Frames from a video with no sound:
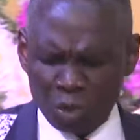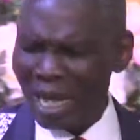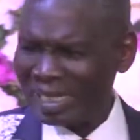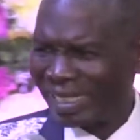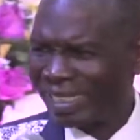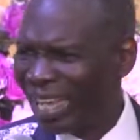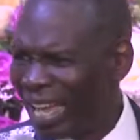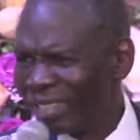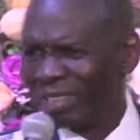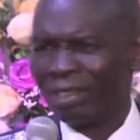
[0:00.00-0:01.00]
to
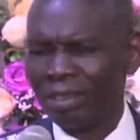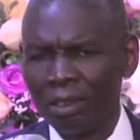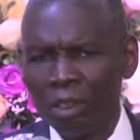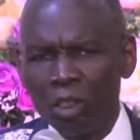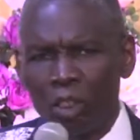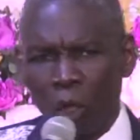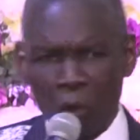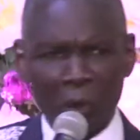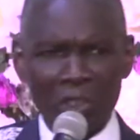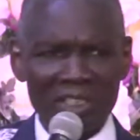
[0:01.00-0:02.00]
assess
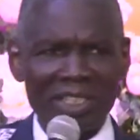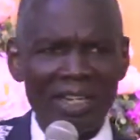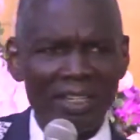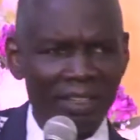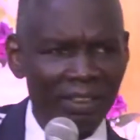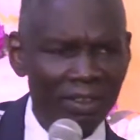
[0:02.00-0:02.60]
your Christianity.